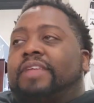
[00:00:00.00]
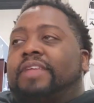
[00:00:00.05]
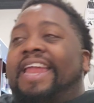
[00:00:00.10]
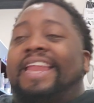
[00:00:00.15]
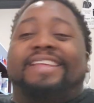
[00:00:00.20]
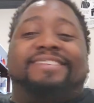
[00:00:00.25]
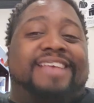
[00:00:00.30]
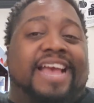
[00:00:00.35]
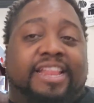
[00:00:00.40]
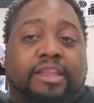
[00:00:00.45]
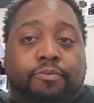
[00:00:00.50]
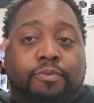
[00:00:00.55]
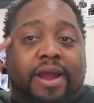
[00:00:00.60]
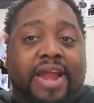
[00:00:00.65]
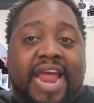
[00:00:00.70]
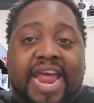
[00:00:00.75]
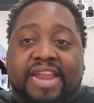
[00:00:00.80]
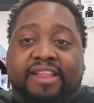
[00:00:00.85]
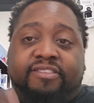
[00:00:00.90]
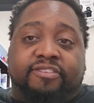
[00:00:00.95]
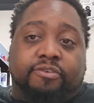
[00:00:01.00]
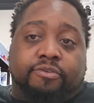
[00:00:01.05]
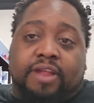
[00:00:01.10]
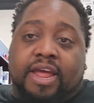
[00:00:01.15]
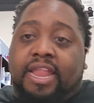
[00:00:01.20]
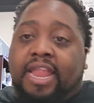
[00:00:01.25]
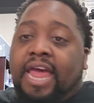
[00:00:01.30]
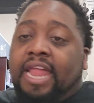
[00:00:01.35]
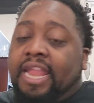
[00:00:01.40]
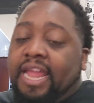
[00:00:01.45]
And he's got the right
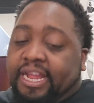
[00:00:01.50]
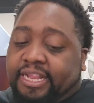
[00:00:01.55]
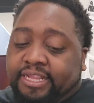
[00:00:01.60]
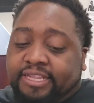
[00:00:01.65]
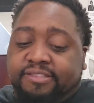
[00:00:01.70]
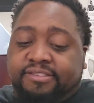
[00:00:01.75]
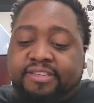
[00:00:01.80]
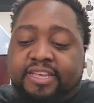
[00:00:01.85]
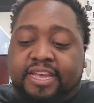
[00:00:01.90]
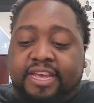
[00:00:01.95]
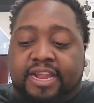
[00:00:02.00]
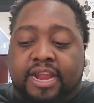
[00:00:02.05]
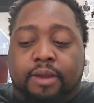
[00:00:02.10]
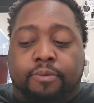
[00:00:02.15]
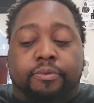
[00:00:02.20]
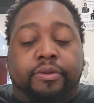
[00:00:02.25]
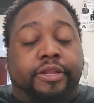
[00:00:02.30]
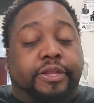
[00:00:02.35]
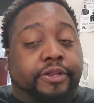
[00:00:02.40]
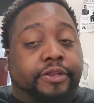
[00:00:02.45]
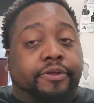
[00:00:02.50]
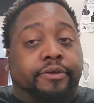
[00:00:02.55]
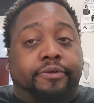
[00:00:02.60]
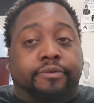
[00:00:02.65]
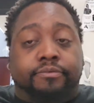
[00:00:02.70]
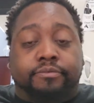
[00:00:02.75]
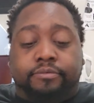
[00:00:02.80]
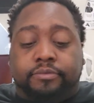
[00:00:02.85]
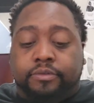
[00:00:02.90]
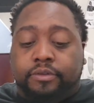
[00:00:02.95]
attitude. I like this kid. I really do.
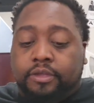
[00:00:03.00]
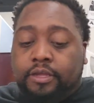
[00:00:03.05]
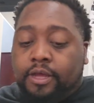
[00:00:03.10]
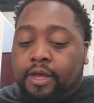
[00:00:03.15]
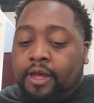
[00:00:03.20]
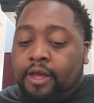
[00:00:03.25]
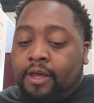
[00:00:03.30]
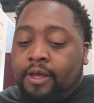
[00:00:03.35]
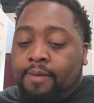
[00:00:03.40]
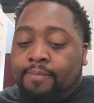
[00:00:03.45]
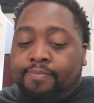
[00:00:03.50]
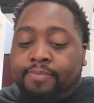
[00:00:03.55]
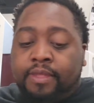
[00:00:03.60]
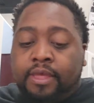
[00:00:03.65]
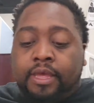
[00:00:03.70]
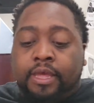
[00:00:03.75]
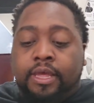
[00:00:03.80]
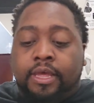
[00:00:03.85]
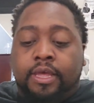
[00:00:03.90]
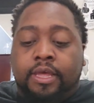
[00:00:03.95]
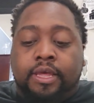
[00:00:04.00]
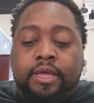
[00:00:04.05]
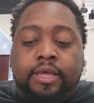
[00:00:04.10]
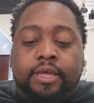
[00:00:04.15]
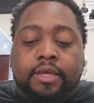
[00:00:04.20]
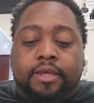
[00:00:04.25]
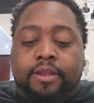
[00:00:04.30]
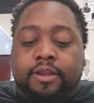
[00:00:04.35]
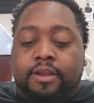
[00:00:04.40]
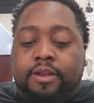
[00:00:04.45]

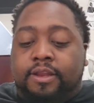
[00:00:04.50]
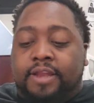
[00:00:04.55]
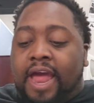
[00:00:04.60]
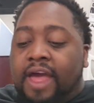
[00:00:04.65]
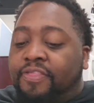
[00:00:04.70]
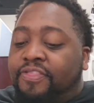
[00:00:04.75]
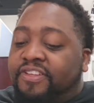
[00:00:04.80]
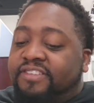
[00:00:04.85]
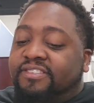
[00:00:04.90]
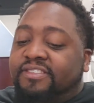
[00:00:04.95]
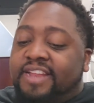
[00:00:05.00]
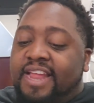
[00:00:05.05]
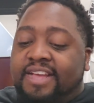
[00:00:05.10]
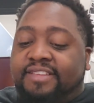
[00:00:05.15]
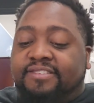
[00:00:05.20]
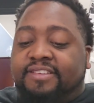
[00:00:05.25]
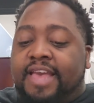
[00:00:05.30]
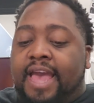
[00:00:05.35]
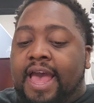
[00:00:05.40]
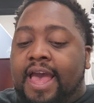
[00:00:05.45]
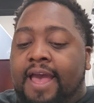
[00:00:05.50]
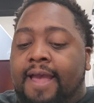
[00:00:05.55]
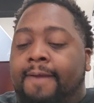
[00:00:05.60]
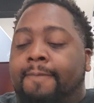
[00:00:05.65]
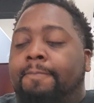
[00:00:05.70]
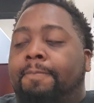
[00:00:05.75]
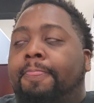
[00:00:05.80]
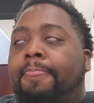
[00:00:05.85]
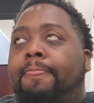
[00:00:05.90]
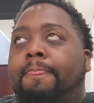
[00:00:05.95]
Now, this next
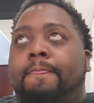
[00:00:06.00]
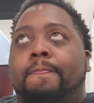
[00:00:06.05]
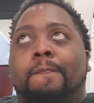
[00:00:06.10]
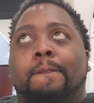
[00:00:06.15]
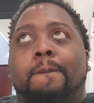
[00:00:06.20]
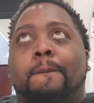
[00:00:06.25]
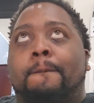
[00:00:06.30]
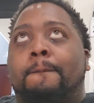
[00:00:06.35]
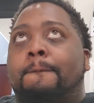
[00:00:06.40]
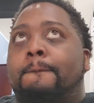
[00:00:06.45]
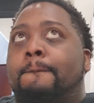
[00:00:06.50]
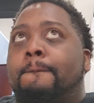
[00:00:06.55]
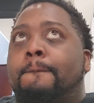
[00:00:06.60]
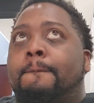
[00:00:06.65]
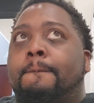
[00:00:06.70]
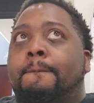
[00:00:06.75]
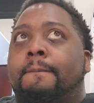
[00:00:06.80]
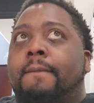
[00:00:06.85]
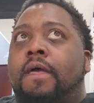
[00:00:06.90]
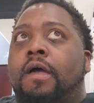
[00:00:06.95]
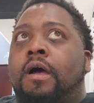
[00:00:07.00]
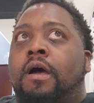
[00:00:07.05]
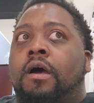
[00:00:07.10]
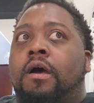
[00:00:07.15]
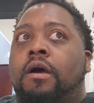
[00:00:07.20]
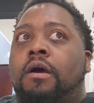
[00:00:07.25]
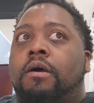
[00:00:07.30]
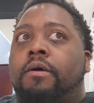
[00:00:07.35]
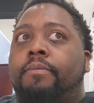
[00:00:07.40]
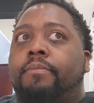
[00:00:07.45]
guy,
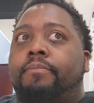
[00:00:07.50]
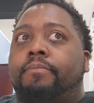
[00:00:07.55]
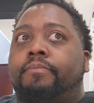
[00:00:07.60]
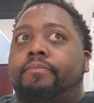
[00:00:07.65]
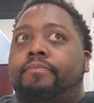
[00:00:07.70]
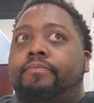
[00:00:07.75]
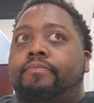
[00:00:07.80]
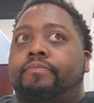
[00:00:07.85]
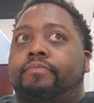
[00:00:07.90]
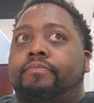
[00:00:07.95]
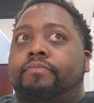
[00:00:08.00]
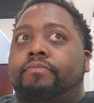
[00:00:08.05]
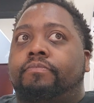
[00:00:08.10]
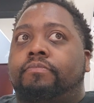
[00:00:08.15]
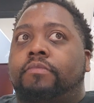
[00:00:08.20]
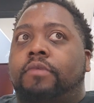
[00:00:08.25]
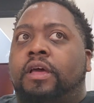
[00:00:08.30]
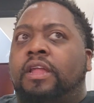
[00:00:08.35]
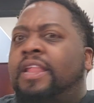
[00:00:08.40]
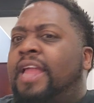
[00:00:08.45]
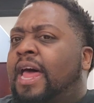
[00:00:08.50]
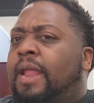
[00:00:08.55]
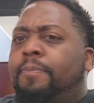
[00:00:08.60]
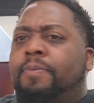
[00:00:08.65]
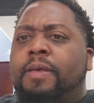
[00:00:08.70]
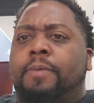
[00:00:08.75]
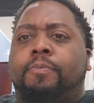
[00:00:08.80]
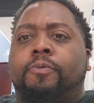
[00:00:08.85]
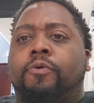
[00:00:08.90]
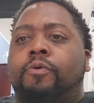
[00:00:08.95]
a lot
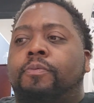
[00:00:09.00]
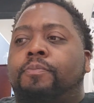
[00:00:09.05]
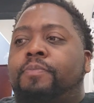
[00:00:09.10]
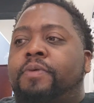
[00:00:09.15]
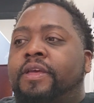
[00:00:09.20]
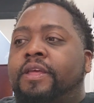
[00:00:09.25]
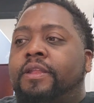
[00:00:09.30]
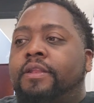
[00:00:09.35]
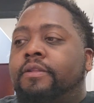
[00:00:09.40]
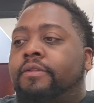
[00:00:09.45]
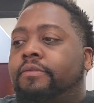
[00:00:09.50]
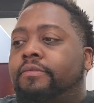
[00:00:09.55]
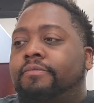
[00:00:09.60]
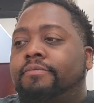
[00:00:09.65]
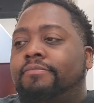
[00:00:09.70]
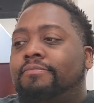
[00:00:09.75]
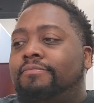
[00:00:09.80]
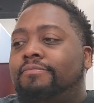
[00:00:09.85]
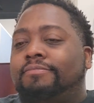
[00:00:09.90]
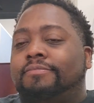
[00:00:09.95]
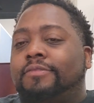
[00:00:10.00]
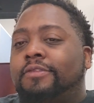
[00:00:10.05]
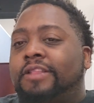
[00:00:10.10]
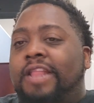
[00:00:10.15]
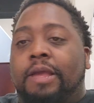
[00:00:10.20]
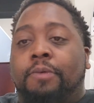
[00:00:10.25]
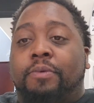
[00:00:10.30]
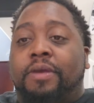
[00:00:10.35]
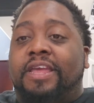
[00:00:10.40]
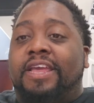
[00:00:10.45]
of people have been
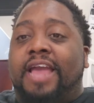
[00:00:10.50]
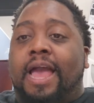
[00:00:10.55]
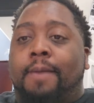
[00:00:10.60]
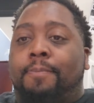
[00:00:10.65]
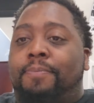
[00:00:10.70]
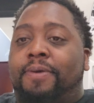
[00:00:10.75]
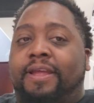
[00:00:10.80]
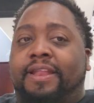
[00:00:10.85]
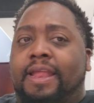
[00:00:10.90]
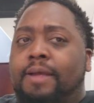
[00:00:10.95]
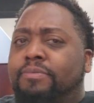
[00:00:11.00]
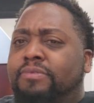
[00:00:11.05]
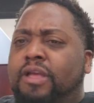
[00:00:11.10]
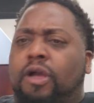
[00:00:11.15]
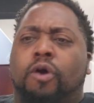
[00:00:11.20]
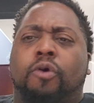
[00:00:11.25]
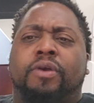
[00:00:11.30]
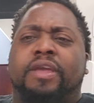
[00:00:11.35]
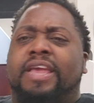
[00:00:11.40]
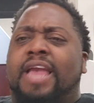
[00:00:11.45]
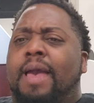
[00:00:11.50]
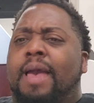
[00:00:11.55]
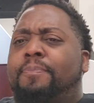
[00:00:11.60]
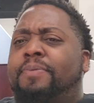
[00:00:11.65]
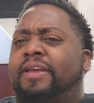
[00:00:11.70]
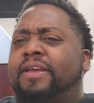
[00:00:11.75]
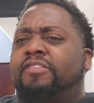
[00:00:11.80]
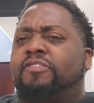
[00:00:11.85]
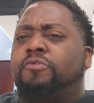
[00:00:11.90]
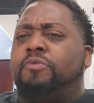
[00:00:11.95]
like, when he got picked, they was like, oh, he
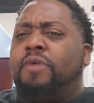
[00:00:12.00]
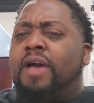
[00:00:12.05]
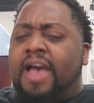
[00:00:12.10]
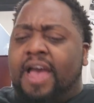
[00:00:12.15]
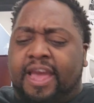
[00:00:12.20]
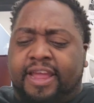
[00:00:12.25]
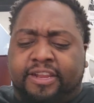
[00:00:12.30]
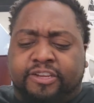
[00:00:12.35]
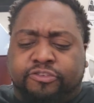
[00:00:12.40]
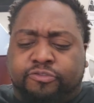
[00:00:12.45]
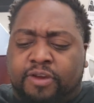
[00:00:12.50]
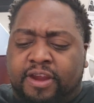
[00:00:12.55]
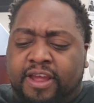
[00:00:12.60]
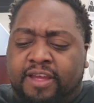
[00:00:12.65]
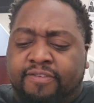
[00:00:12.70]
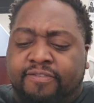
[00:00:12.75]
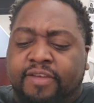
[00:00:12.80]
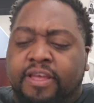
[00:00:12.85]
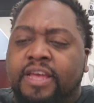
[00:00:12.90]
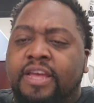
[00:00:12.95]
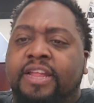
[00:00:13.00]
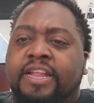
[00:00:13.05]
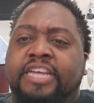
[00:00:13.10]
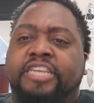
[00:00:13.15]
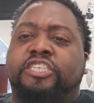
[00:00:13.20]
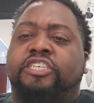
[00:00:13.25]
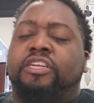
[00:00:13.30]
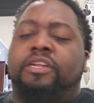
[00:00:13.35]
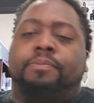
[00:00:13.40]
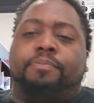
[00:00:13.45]
got picked too high in the draft.
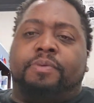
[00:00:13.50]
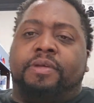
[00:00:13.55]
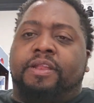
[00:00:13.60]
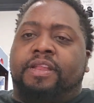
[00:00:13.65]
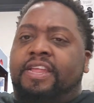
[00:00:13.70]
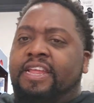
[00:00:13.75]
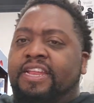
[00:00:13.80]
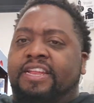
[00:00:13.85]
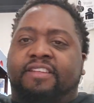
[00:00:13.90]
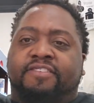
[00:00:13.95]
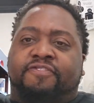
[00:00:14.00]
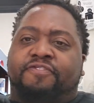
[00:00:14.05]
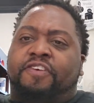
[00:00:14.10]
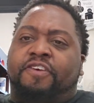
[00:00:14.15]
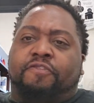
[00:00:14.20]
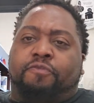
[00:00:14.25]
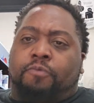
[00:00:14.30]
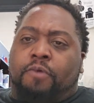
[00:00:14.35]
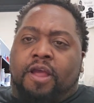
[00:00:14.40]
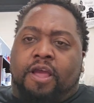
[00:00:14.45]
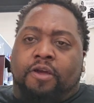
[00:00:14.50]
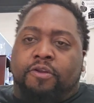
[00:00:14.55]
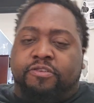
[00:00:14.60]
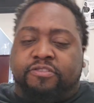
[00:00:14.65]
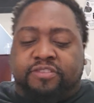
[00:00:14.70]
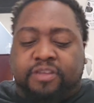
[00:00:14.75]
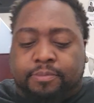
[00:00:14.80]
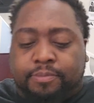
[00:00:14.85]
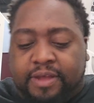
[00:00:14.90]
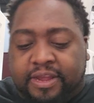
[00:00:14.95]
He should have been in the fifth round
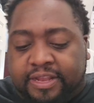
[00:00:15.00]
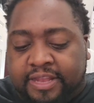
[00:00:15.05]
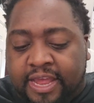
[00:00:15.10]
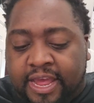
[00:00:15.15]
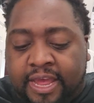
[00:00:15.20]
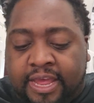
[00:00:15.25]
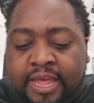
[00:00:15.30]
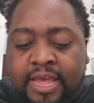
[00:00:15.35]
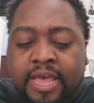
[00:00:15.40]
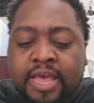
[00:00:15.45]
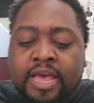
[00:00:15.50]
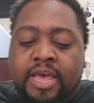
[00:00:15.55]
or something like that.